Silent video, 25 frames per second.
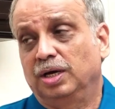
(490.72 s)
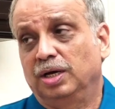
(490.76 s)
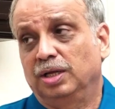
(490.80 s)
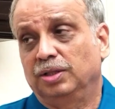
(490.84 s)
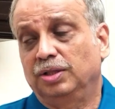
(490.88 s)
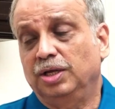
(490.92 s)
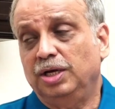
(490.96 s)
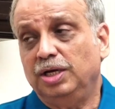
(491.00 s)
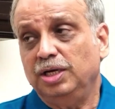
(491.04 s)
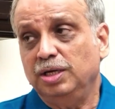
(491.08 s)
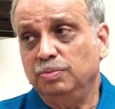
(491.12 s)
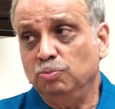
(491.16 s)

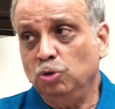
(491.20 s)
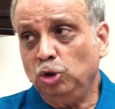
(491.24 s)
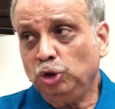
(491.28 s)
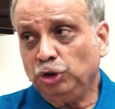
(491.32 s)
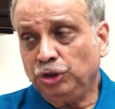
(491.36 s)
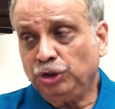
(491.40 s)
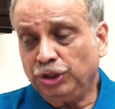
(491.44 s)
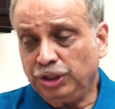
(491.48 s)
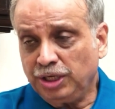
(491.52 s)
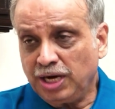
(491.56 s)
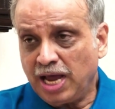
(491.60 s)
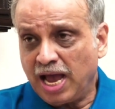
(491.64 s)
The
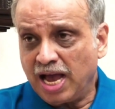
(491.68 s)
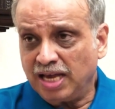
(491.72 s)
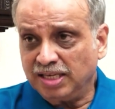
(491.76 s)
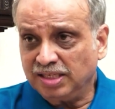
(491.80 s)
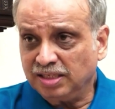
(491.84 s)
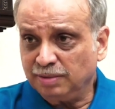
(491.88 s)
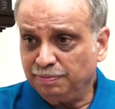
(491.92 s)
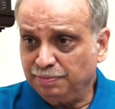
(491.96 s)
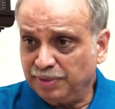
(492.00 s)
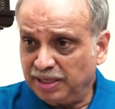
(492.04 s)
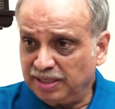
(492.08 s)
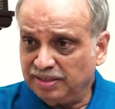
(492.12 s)
emotion has
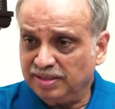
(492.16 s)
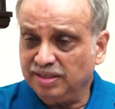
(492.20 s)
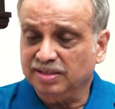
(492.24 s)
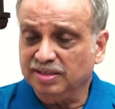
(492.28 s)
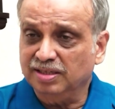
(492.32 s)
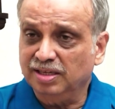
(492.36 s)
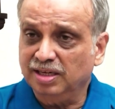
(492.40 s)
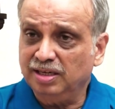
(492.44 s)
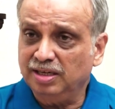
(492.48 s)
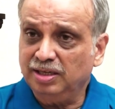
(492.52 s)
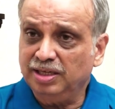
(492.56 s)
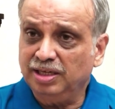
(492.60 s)
a basis.
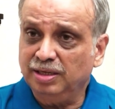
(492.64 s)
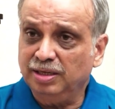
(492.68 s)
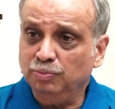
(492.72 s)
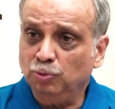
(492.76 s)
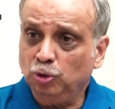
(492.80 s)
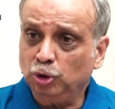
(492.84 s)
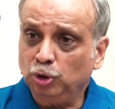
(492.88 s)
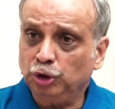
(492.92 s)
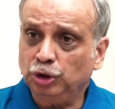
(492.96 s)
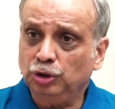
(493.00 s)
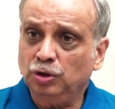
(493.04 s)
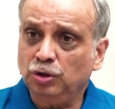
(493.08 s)
The
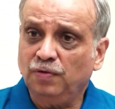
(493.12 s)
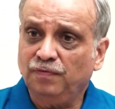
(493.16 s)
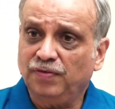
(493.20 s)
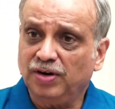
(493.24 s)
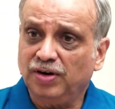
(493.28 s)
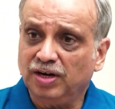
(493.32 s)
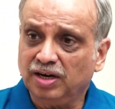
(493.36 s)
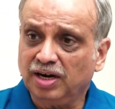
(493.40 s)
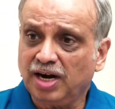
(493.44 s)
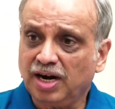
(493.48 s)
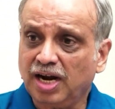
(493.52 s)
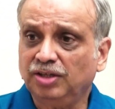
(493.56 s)
emotion of
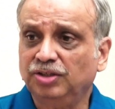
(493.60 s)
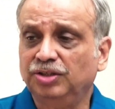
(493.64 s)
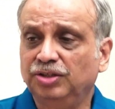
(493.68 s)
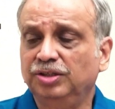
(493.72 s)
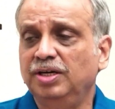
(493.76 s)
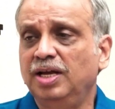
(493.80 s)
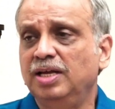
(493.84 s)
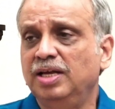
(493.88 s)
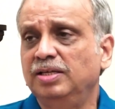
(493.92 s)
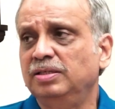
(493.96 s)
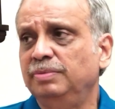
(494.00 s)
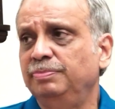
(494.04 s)
attraction
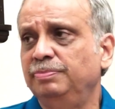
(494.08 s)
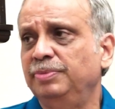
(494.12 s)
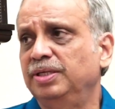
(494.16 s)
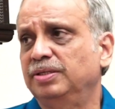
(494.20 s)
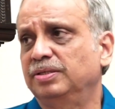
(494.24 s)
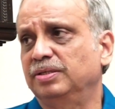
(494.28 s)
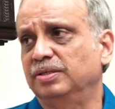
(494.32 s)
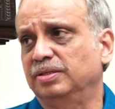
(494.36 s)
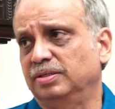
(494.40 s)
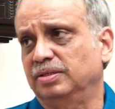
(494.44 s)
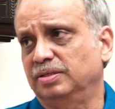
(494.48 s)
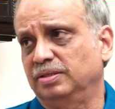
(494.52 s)
has a
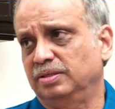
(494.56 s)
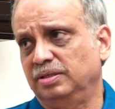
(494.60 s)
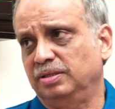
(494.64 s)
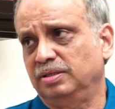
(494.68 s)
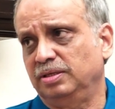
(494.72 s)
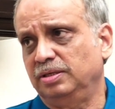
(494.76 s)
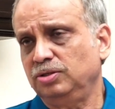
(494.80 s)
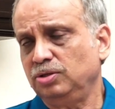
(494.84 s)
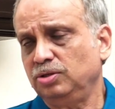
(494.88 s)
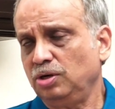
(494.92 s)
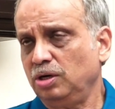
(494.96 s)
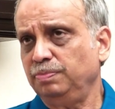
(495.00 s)
basis.
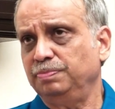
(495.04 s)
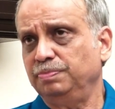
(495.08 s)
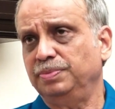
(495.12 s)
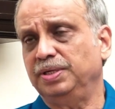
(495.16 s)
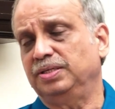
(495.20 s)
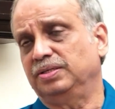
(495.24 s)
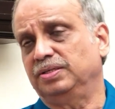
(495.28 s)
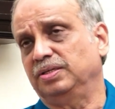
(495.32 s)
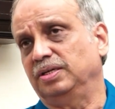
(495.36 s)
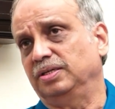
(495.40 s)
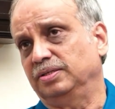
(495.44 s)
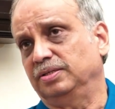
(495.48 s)
It's not
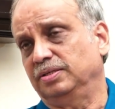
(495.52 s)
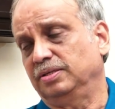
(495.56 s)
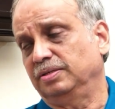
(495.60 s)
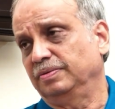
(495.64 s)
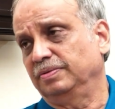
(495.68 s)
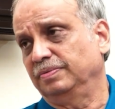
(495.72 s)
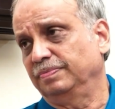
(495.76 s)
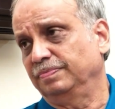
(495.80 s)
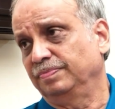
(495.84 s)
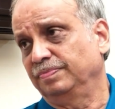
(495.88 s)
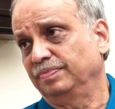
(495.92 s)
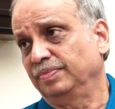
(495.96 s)
baseless.
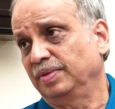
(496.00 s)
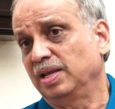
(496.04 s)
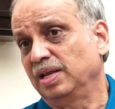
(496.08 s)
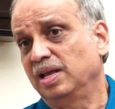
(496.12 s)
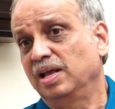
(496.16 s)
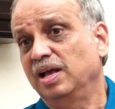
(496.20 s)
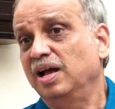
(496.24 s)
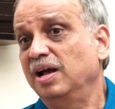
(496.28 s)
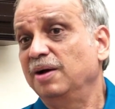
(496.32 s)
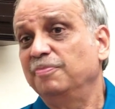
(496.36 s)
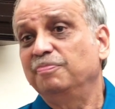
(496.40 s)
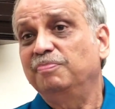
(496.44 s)

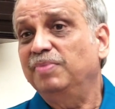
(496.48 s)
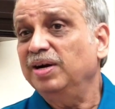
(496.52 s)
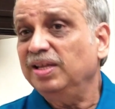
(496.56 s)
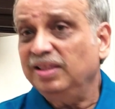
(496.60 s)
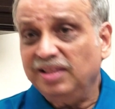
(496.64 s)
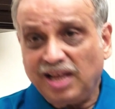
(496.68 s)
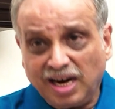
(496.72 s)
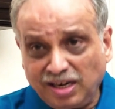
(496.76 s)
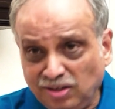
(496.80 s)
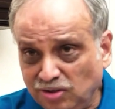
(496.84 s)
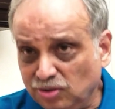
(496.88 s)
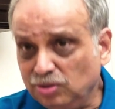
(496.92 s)
But
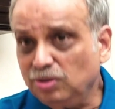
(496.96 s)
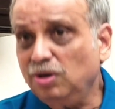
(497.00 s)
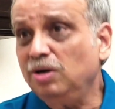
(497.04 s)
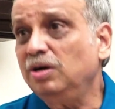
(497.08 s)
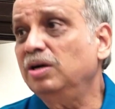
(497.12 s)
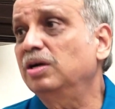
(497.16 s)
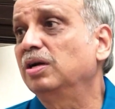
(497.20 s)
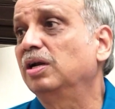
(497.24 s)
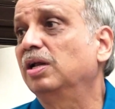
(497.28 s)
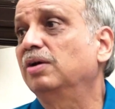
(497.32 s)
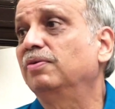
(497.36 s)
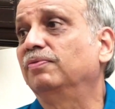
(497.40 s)
that's
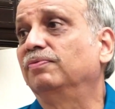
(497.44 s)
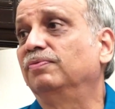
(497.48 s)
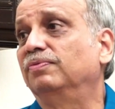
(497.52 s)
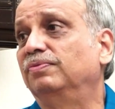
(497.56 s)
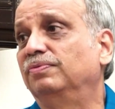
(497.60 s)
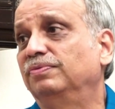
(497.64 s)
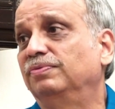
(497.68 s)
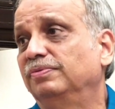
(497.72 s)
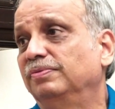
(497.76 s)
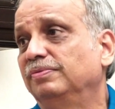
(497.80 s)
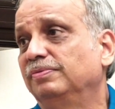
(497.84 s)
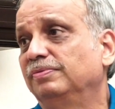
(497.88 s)
not
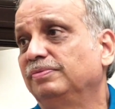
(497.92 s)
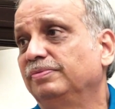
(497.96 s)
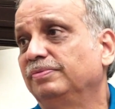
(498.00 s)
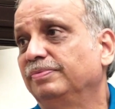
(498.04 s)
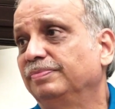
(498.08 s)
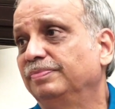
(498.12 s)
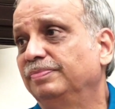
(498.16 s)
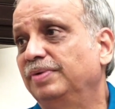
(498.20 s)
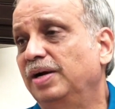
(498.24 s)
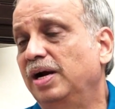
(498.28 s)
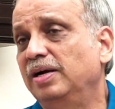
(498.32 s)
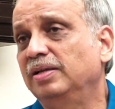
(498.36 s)
love.
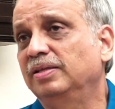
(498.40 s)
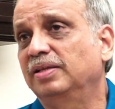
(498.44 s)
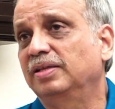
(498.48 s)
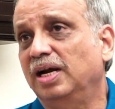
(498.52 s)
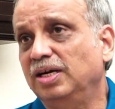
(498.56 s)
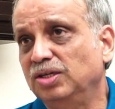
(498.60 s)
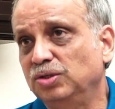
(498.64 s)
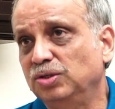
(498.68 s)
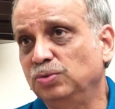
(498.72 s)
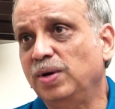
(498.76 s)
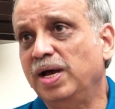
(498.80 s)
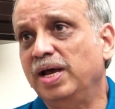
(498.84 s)
And
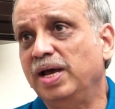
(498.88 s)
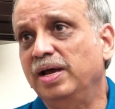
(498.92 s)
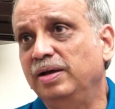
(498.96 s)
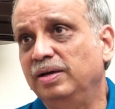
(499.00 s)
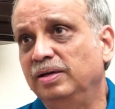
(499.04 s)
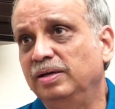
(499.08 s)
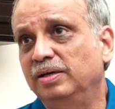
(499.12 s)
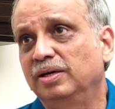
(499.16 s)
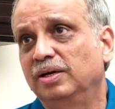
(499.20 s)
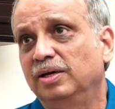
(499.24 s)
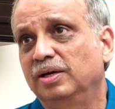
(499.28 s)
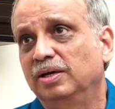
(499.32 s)
that's why
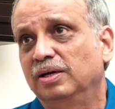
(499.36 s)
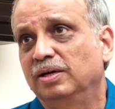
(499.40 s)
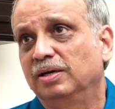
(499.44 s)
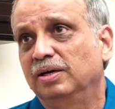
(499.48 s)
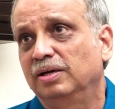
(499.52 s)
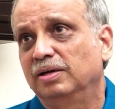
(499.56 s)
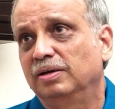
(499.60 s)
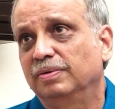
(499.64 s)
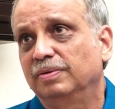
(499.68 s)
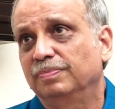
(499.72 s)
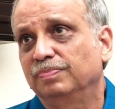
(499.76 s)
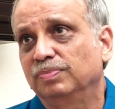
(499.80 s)

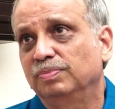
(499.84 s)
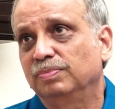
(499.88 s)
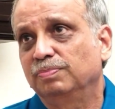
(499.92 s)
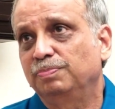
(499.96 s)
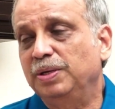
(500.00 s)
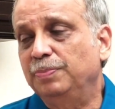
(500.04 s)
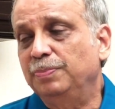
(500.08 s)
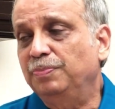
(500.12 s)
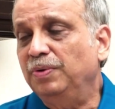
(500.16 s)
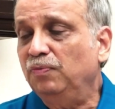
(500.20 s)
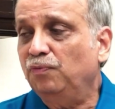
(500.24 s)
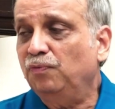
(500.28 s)

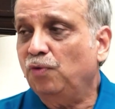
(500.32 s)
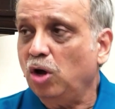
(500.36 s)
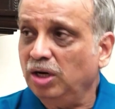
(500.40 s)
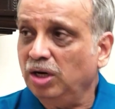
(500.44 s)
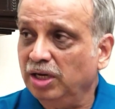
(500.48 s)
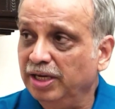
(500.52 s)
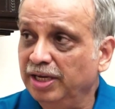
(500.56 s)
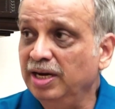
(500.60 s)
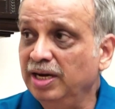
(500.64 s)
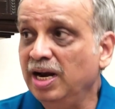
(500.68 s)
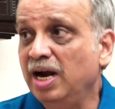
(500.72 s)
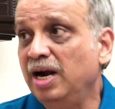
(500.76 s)
people fall
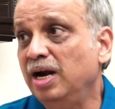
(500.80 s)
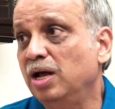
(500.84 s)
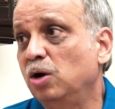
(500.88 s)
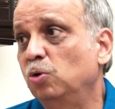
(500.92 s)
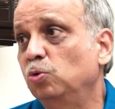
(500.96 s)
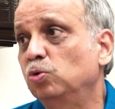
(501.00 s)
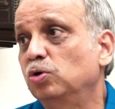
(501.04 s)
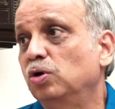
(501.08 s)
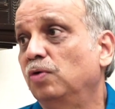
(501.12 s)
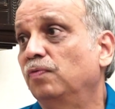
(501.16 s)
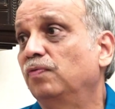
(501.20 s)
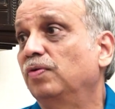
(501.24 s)
in and
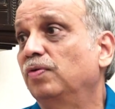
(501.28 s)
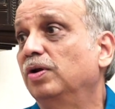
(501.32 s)
out of